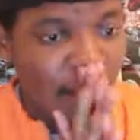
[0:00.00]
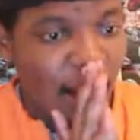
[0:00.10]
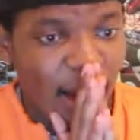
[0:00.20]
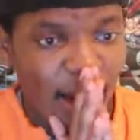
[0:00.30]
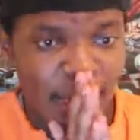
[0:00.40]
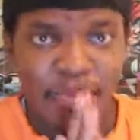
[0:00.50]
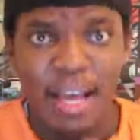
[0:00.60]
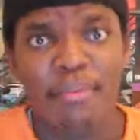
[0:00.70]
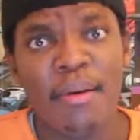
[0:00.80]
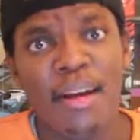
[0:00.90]

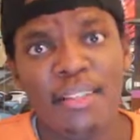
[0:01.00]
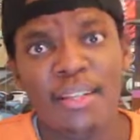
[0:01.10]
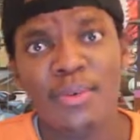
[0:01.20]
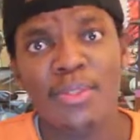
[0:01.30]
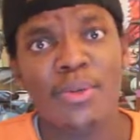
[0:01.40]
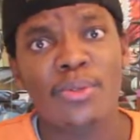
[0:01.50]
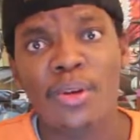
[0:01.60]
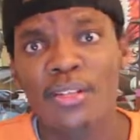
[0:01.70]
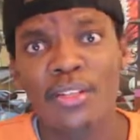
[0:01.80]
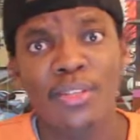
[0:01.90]
Black Panther was
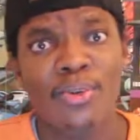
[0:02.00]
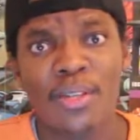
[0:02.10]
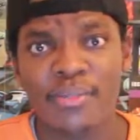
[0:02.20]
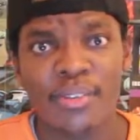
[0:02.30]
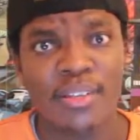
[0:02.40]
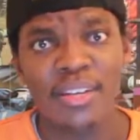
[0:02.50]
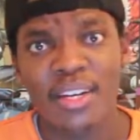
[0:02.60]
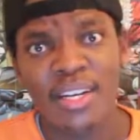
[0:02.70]
also underused after